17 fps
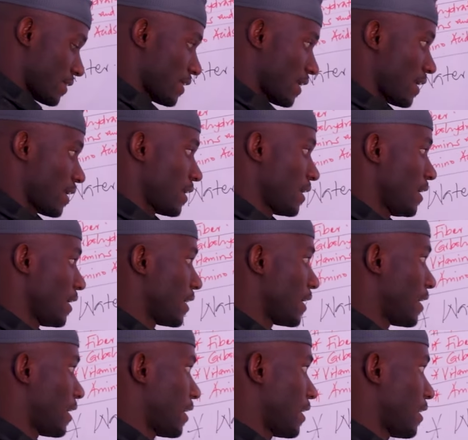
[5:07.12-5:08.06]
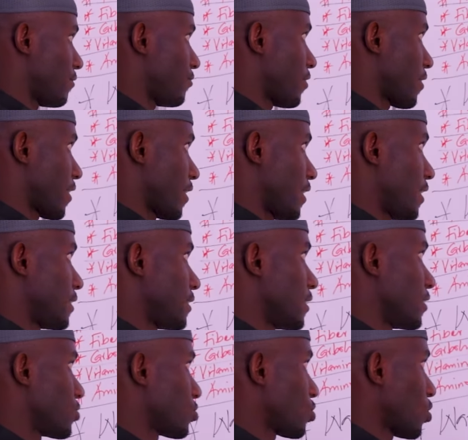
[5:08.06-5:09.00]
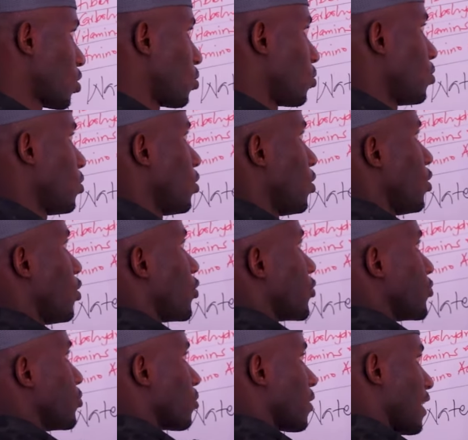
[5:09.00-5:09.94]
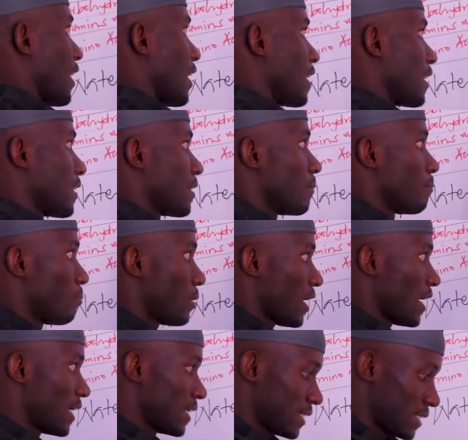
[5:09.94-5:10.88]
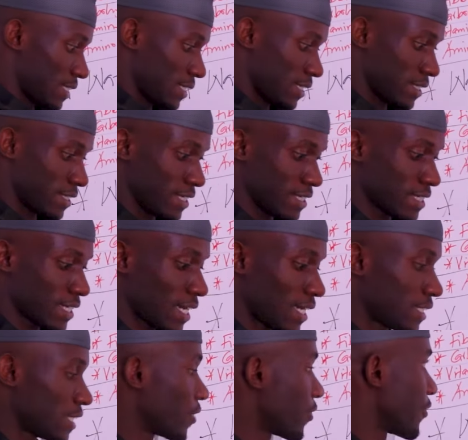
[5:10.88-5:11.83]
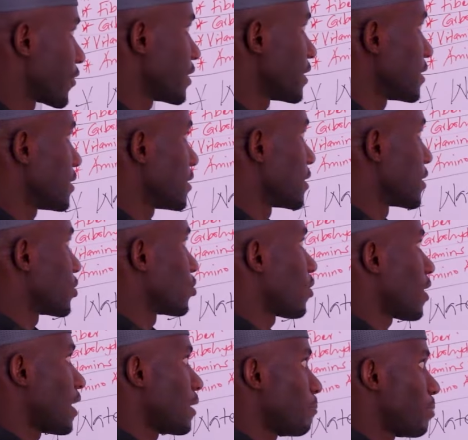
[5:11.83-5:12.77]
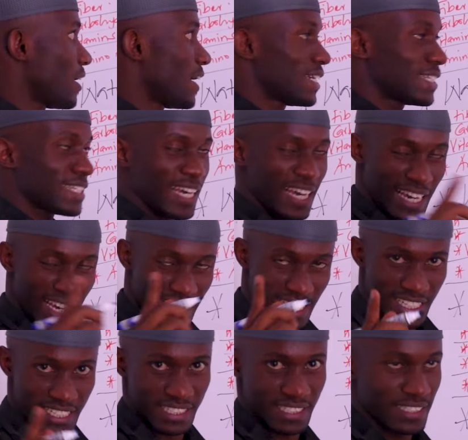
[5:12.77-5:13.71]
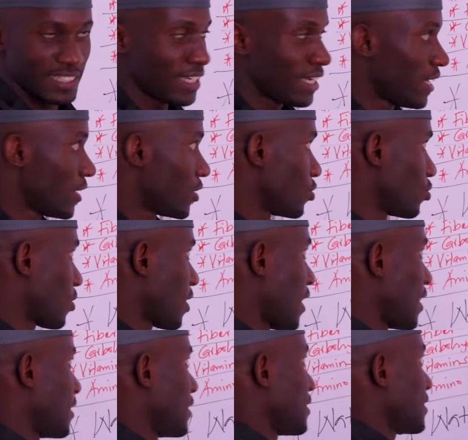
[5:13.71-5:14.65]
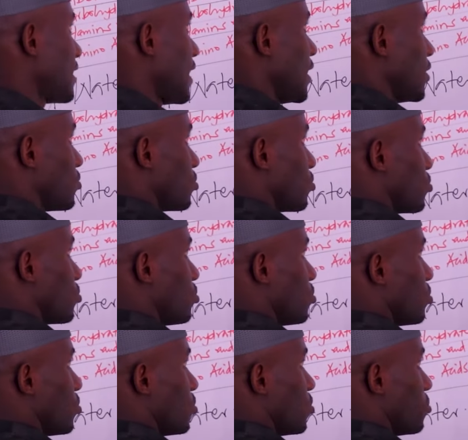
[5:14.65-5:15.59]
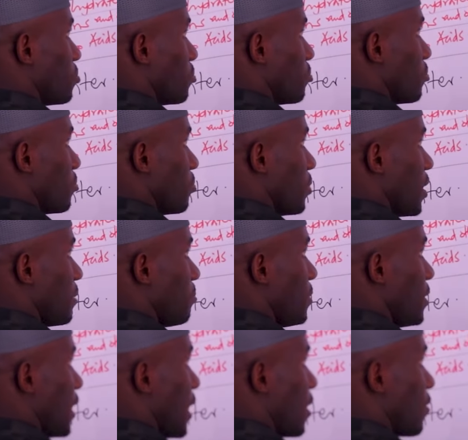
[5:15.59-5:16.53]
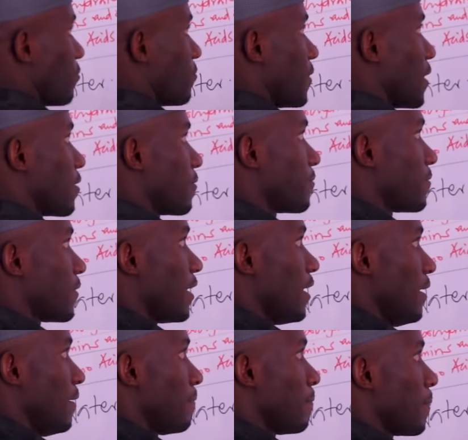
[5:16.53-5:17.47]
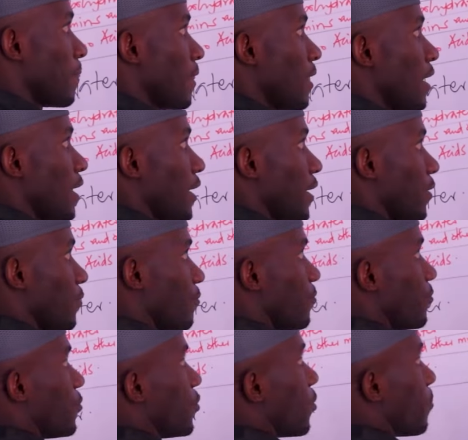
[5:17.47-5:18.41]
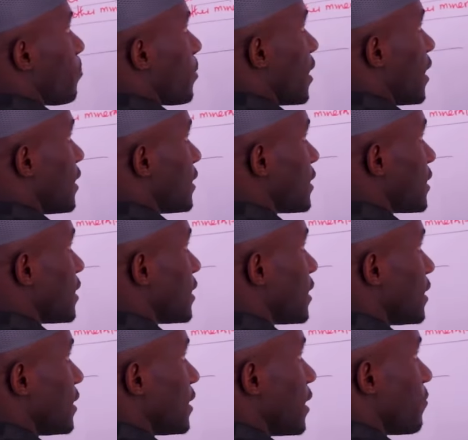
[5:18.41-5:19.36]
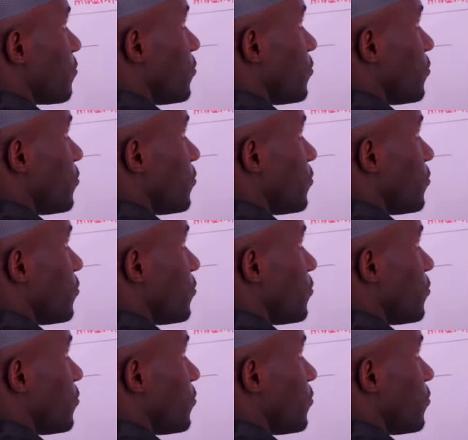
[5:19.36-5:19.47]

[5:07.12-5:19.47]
other variety. So you can plant these categories, you can plant any. You can decide to do maybe alfalfa. If you're planting in the